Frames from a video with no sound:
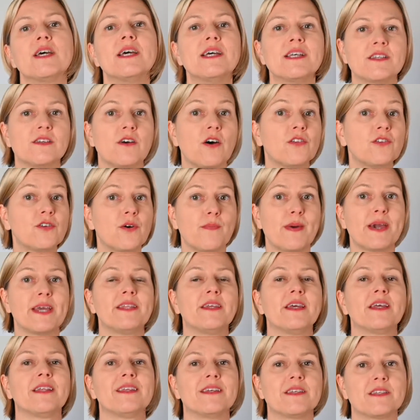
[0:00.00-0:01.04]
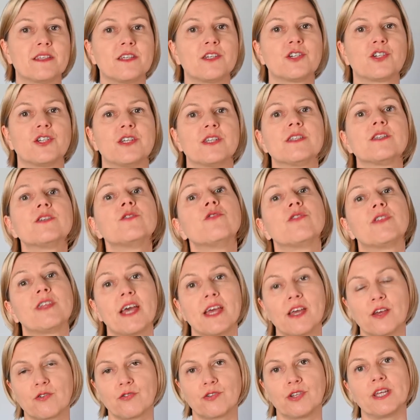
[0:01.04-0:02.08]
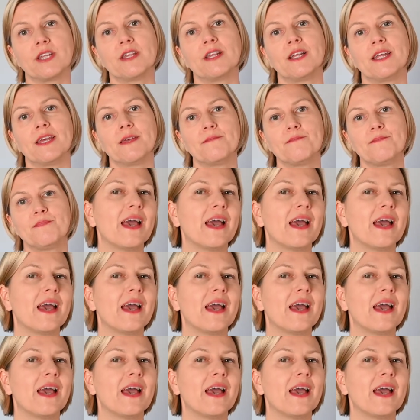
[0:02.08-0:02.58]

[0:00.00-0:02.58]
is automating decisions you take routinely.